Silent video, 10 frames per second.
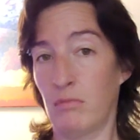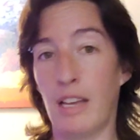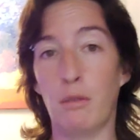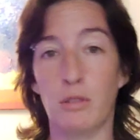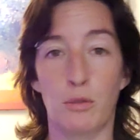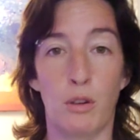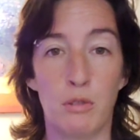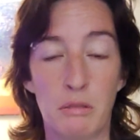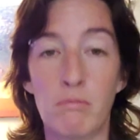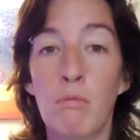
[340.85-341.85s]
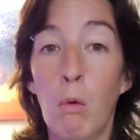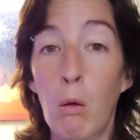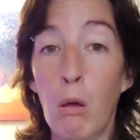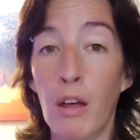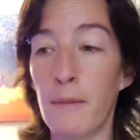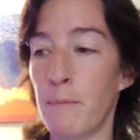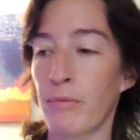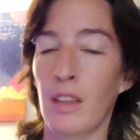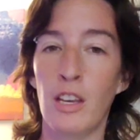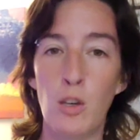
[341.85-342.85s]
That was gross.
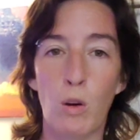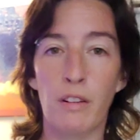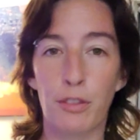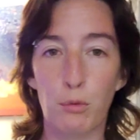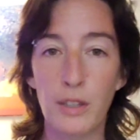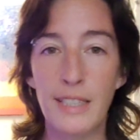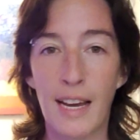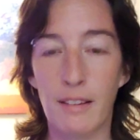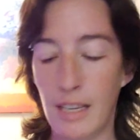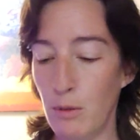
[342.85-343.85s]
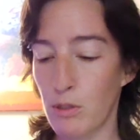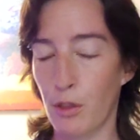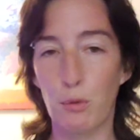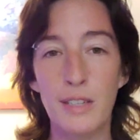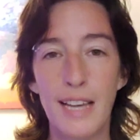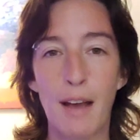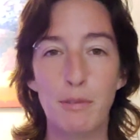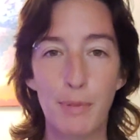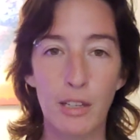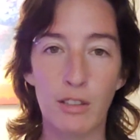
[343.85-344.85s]
You are 3 times, he was 3
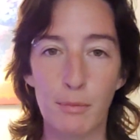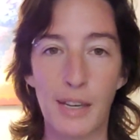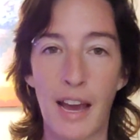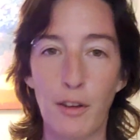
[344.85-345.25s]
times bigger than me.